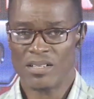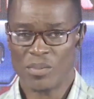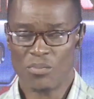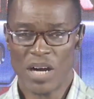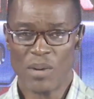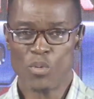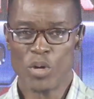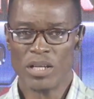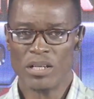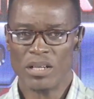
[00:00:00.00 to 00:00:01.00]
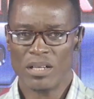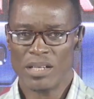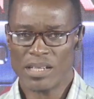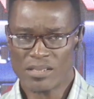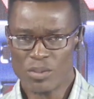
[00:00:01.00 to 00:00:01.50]
Zimbabwe,
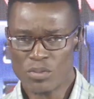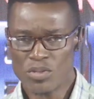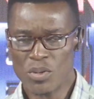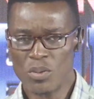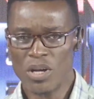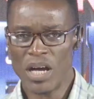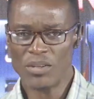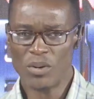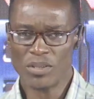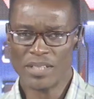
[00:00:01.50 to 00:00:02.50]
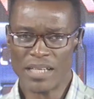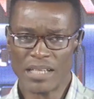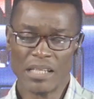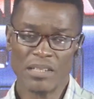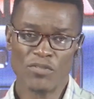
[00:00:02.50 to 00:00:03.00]
Lesotho, and all that.
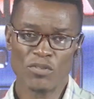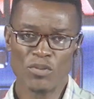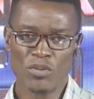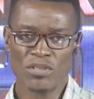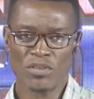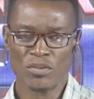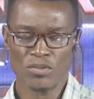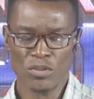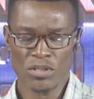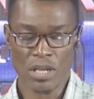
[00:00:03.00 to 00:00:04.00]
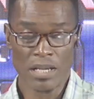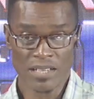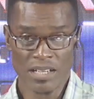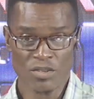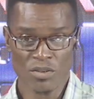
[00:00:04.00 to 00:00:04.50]
And if you look into, uh,
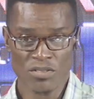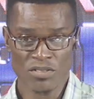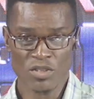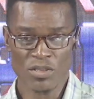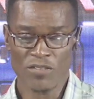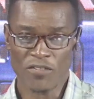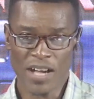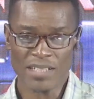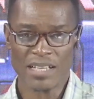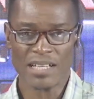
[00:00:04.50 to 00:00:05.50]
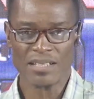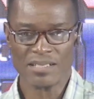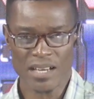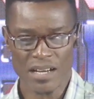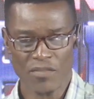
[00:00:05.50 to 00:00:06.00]
take into consideration the fact that
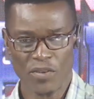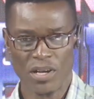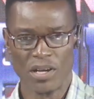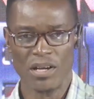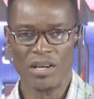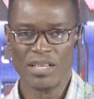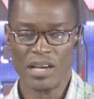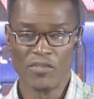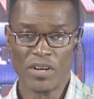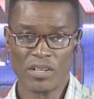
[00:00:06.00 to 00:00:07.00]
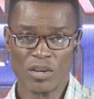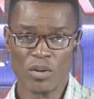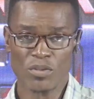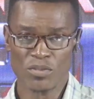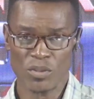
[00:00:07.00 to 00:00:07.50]
South Africa, they are very
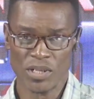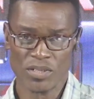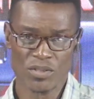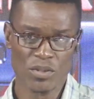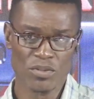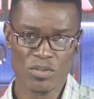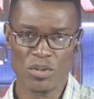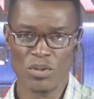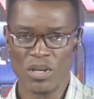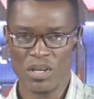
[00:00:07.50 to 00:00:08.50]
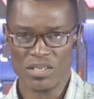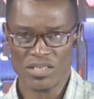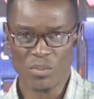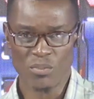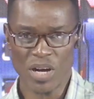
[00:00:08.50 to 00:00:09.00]
close to Lesotho,
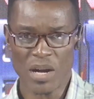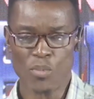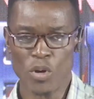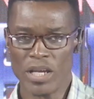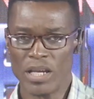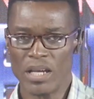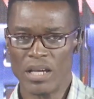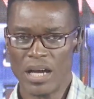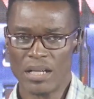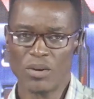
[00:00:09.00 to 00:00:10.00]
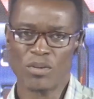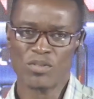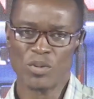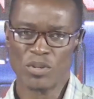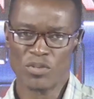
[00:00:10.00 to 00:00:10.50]
Zimbabwe, and
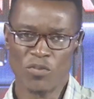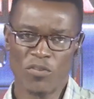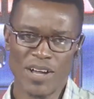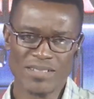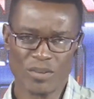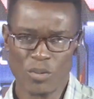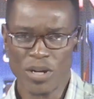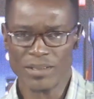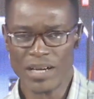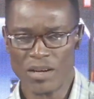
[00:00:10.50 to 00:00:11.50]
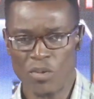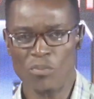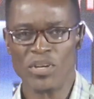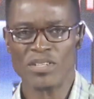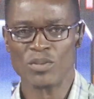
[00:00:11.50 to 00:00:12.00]
also not too far to Rwanda
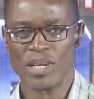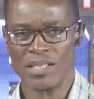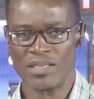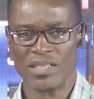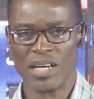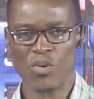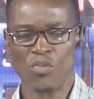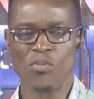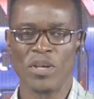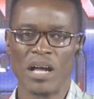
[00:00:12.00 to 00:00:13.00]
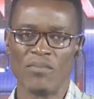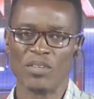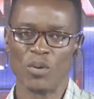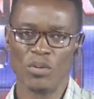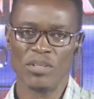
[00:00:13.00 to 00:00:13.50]
compared to Nigeria, who will be
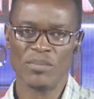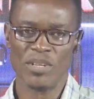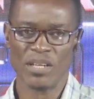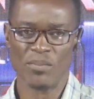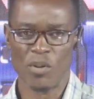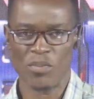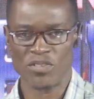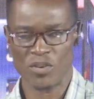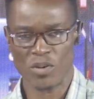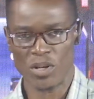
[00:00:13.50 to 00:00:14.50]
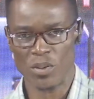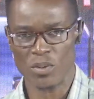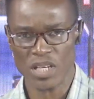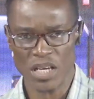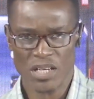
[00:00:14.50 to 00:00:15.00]
having only Benin Republic so close.